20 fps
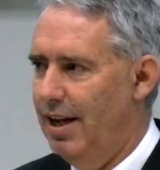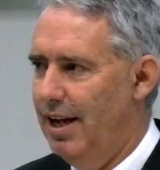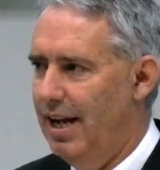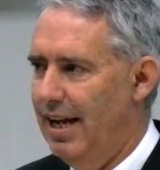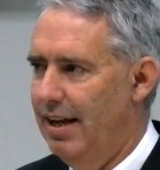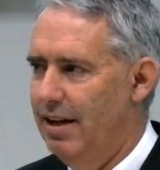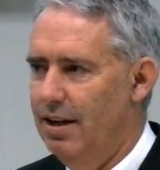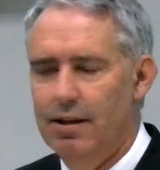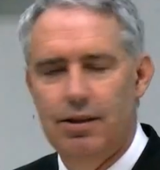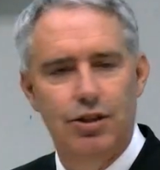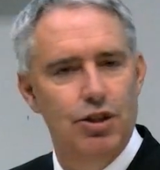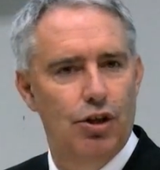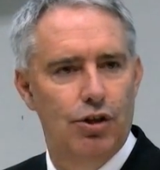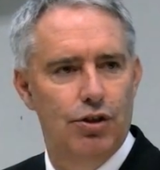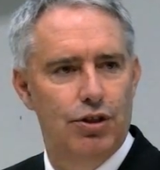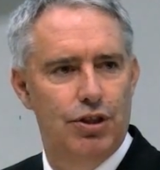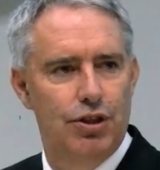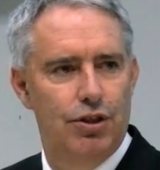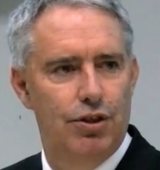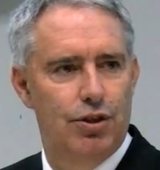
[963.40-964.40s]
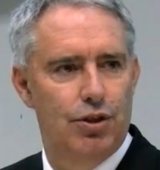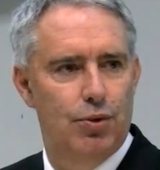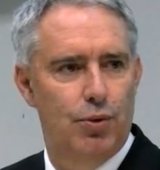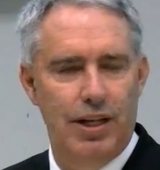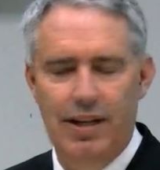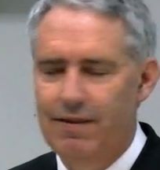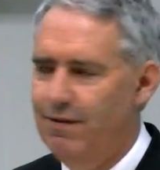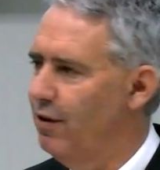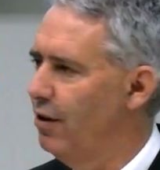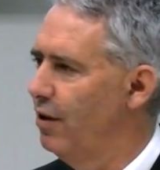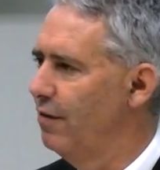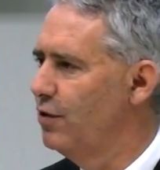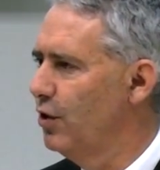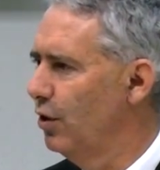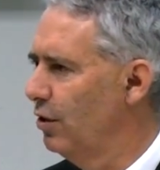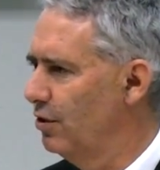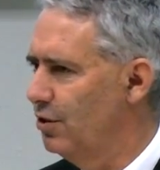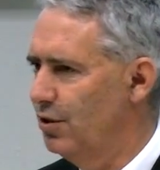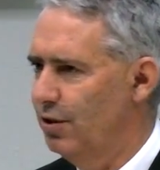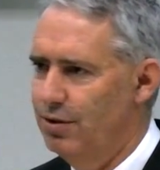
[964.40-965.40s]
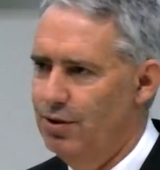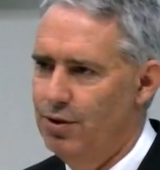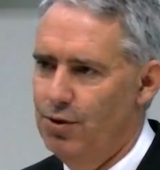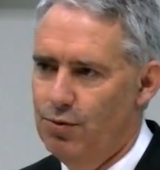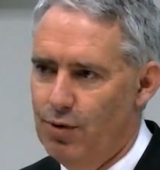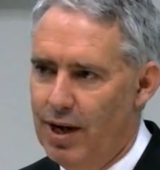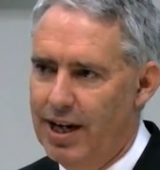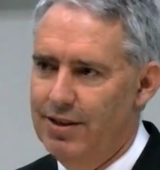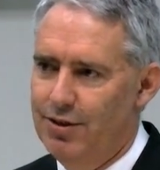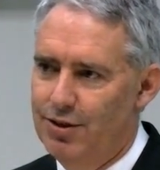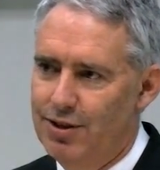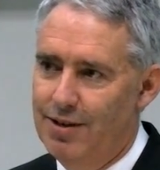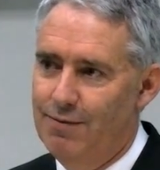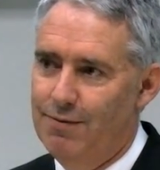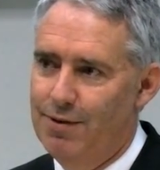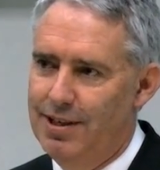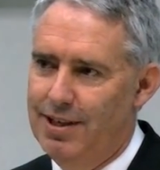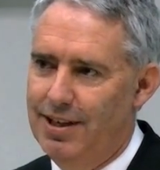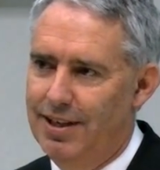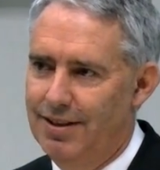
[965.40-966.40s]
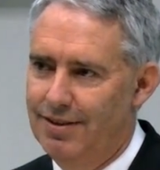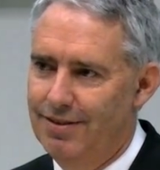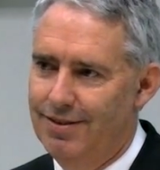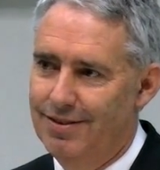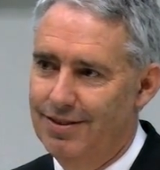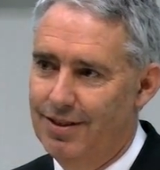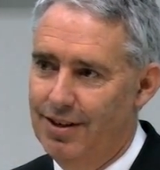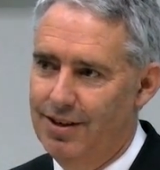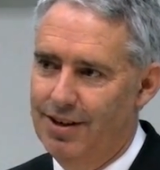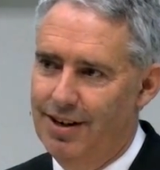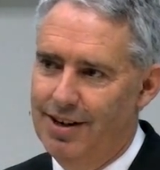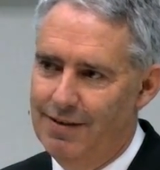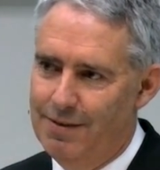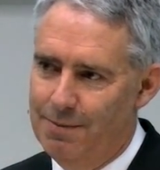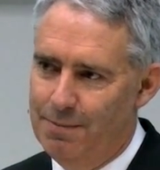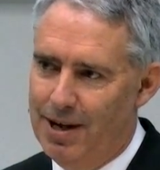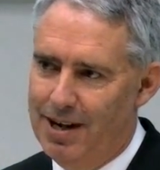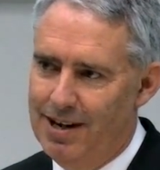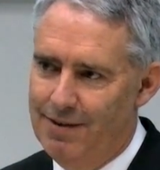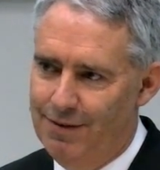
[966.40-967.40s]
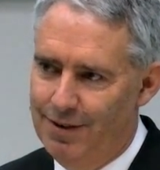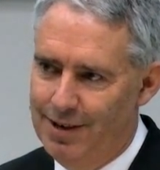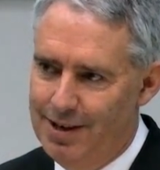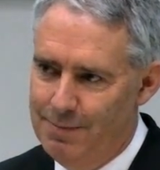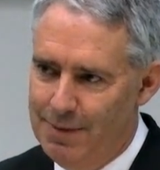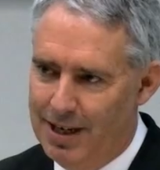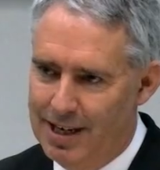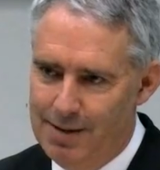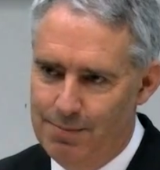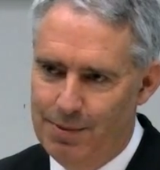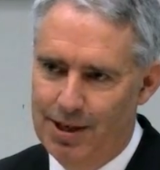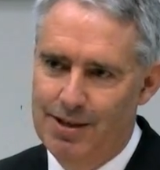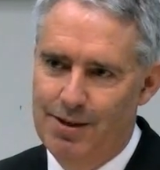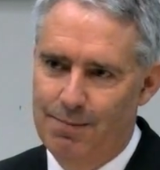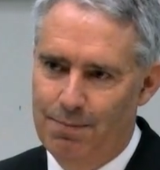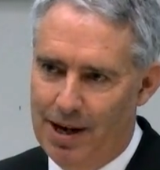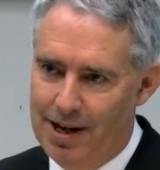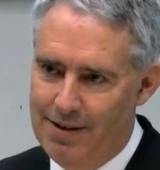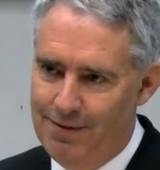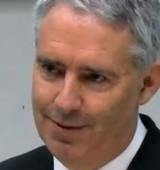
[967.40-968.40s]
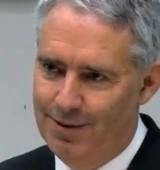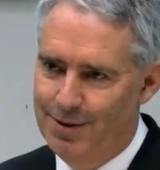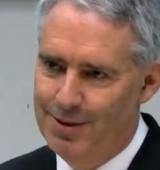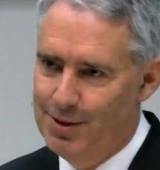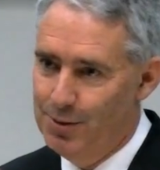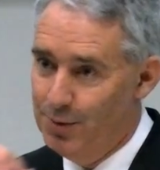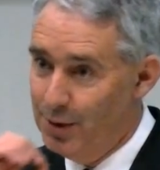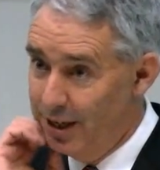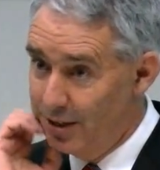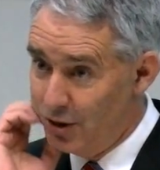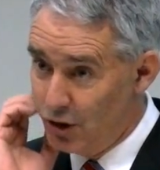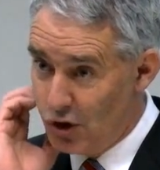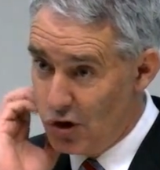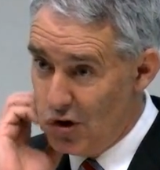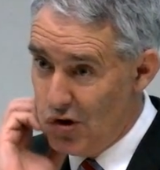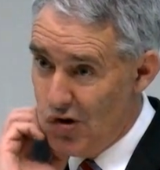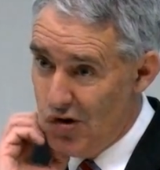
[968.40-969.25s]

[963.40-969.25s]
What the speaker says: and it'll cost you $25 on your rates every year. So you don't have to pay for any money, but you pay for it in your rates.